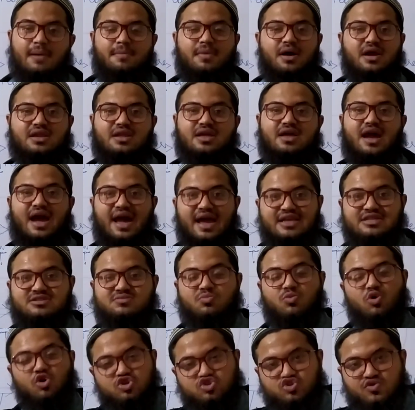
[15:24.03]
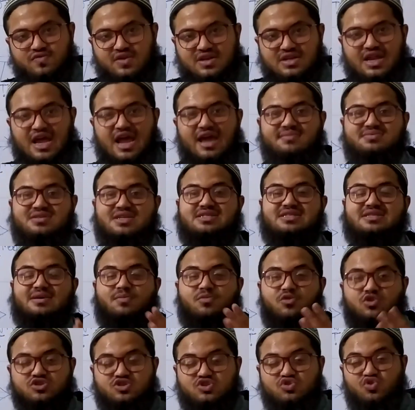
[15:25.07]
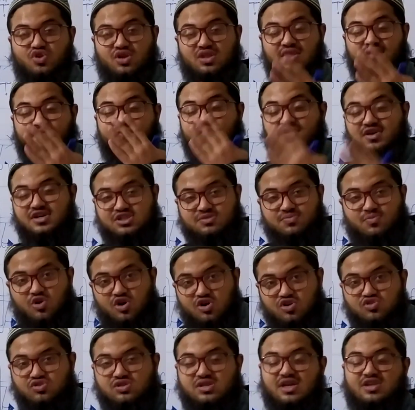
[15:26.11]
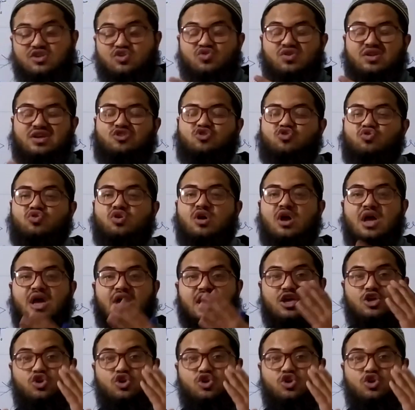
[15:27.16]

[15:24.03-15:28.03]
But guys, most of the times, it's the books during the first module that you need to